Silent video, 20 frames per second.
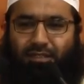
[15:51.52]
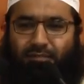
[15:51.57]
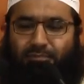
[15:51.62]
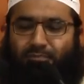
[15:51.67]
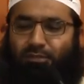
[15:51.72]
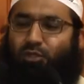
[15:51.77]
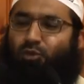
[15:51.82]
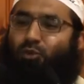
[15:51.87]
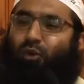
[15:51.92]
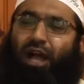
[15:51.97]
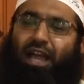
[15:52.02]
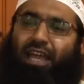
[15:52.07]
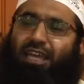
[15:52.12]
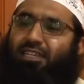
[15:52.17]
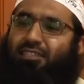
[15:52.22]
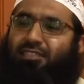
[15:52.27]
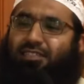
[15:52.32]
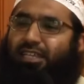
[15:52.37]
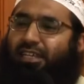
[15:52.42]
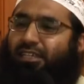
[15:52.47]
But why
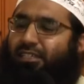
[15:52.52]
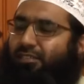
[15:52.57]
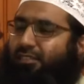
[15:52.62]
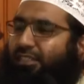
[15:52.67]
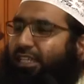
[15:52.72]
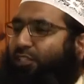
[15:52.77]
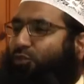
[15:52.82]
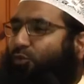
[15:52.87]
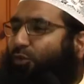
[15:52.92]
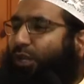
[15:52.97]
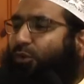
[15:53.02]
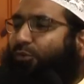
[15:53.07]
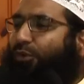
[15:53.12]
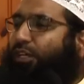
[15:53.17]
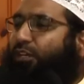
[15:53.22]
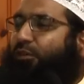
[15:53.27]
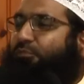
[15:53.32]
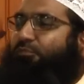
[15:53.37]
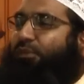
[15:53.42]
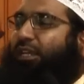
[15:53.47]
is this that when we
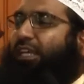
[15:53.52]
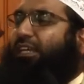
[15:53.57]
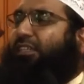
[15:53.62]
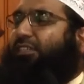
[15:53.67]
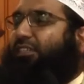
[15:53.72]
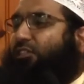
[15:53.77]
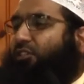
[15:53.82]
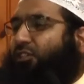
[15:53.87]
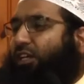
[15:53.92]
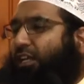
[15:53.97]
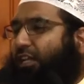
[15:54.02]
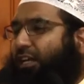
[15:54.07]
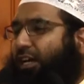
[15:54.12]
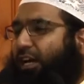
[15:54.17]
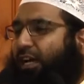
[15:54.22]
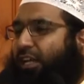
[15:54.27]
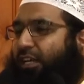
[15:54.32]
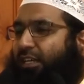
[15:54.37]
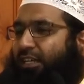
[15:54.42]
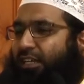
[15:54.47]
complete the
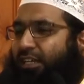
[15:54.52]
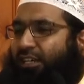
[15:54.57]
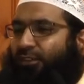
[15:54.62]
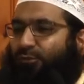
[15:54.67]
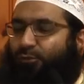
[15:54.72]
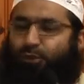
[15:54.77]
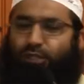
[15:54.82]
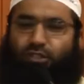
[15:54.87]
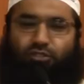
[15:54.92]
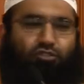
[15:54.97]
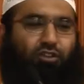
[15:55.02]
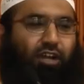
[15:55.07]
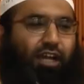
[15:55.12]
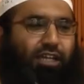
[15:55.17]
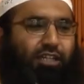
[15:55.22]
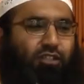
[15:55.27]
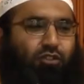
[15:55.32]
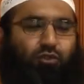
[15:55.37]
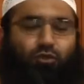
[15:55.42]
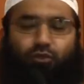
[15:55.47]
salah, we
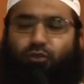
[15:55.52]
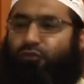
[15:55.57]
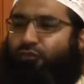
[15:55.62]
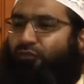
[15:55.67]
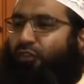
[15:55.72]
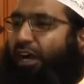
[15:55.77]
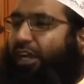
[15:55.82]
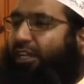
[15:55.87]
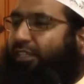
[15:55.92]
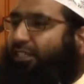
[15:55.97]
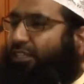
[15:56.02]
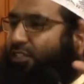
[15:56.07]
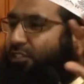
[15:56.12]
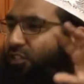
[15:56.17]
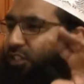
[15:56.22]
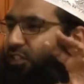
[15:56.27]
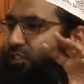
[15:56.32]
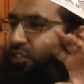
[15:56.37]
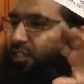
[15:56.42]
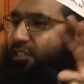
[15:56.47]
try to find the
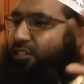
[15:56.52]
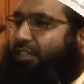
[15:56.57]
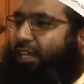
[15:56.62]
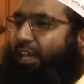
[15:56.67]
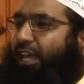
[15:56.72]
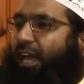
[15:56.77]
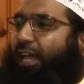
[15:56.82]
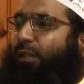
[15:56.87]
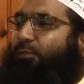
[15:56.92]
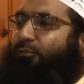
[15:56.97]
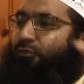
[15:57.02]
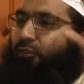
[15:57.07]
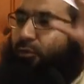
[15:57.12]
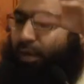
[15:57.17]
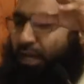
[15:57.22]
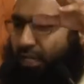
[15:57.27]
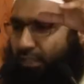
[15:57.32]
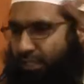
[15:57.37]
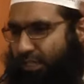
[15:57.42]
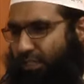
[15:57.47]
assistance and help
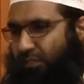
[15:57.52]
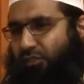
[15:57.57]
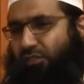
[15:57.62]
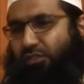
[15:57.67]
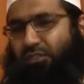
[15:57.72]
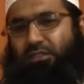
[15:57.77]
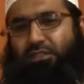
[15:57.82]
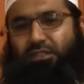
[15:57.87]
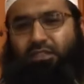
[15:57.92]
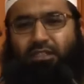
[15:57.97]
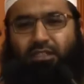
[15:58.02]
from others?